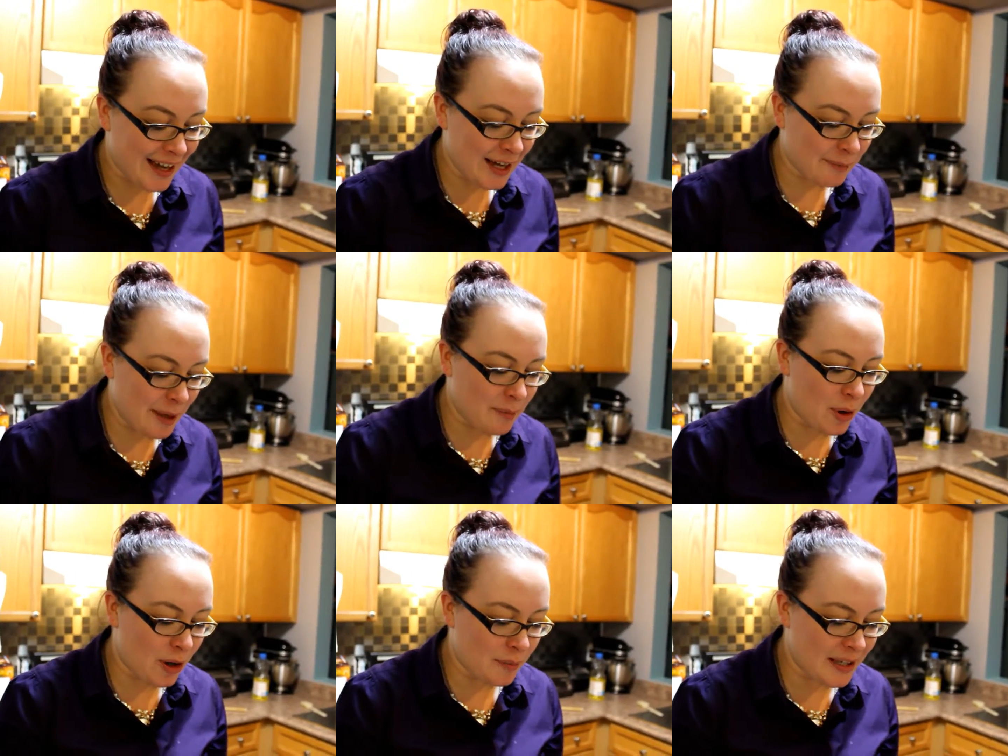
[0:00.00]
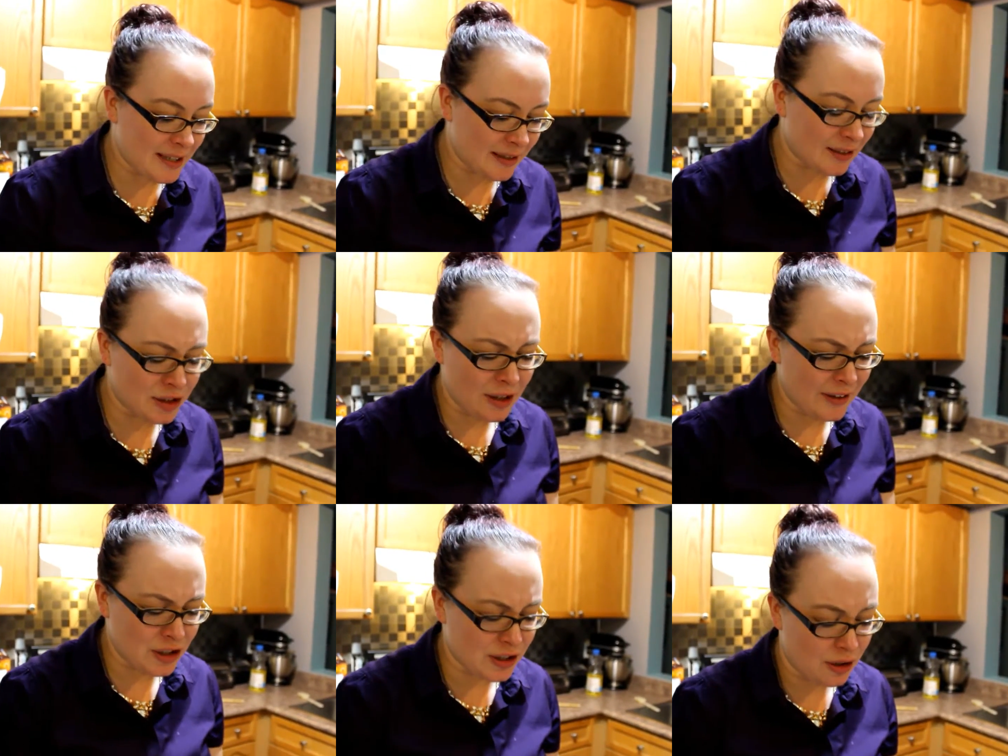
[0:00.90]
My mom isn't,
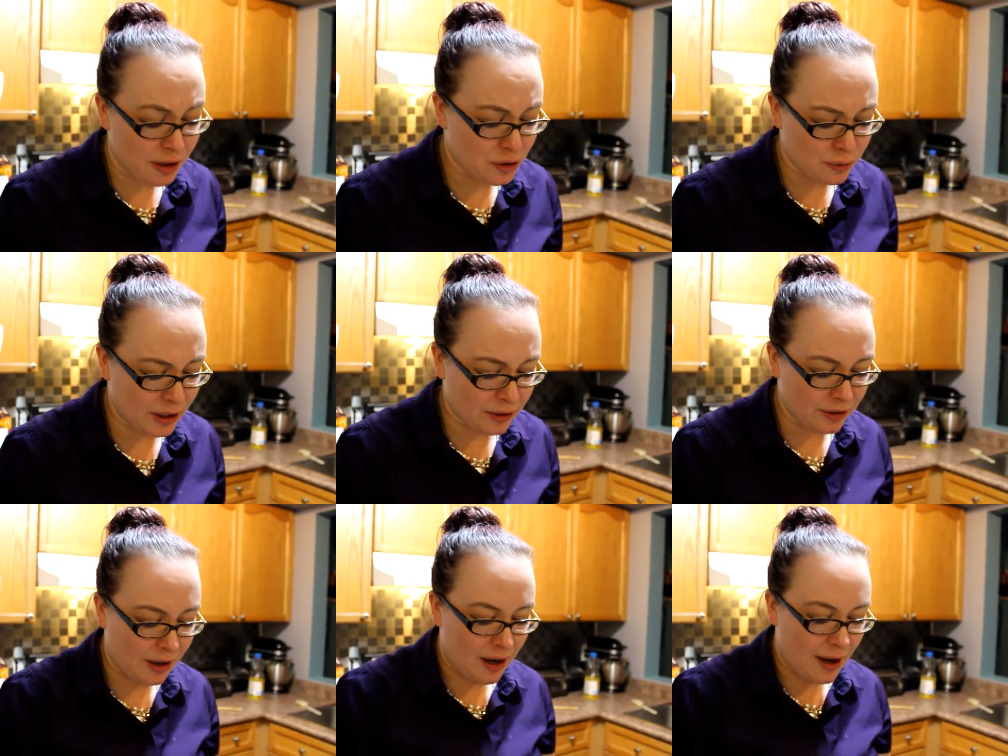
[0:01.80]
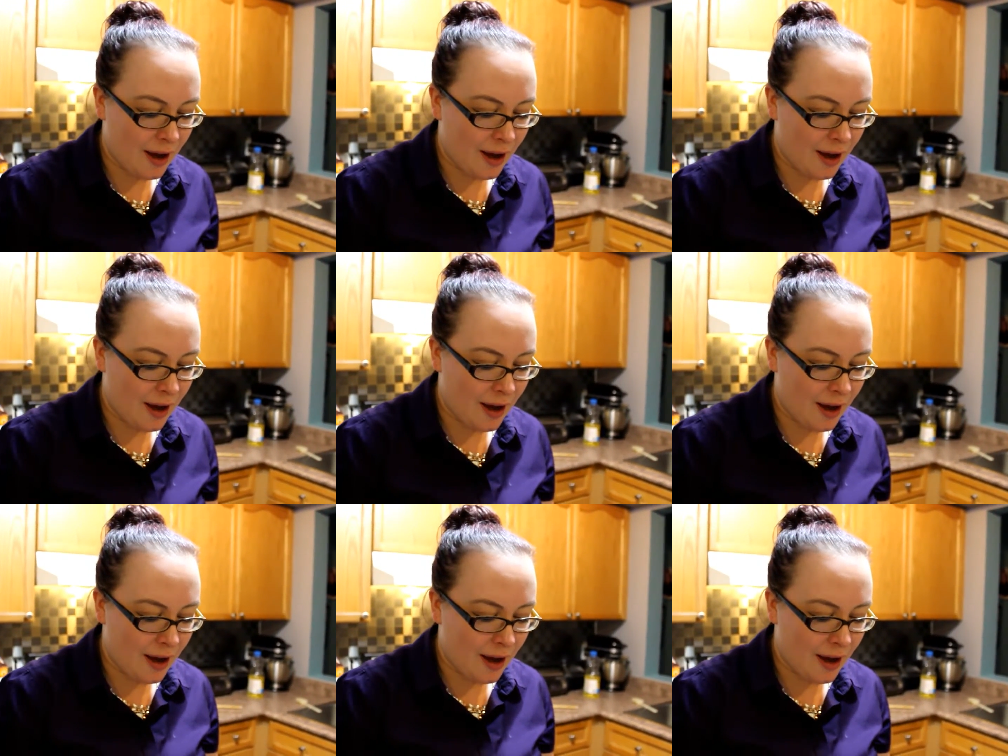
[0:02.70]
not that she's not a drinker,